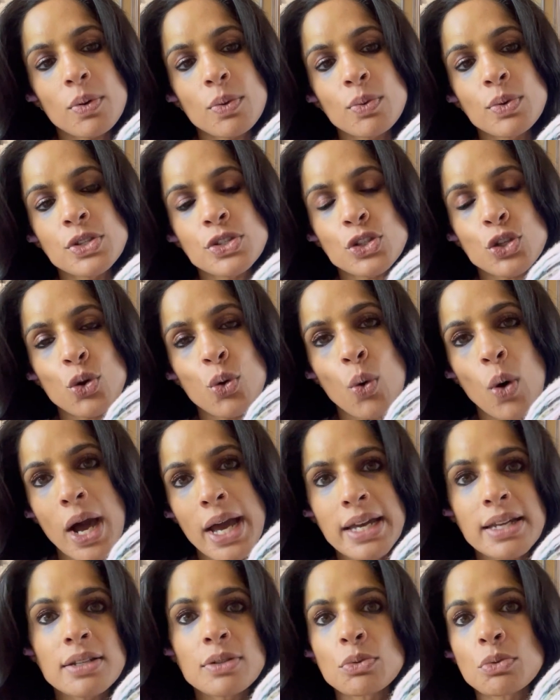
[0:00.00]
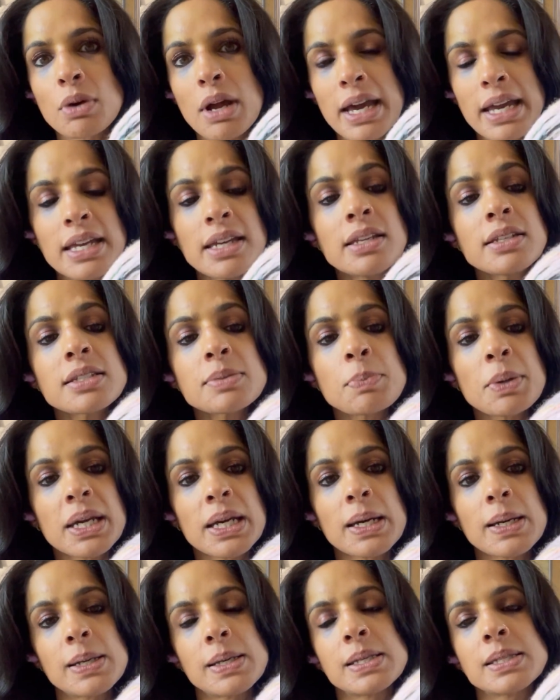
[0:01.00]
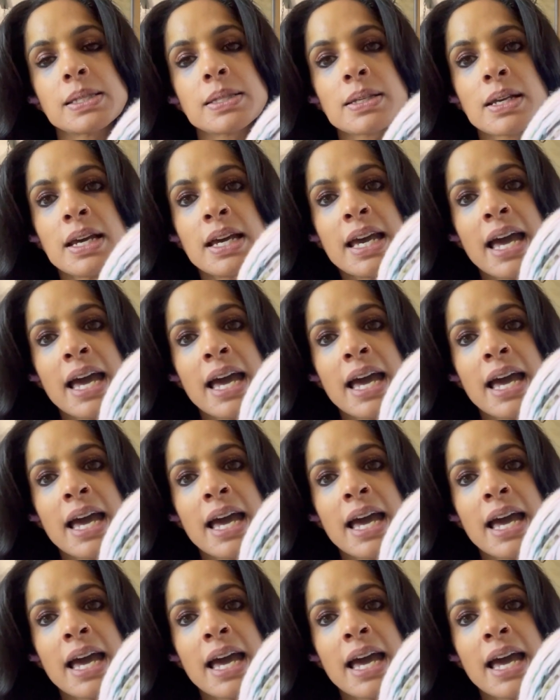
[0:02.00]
was quite right, because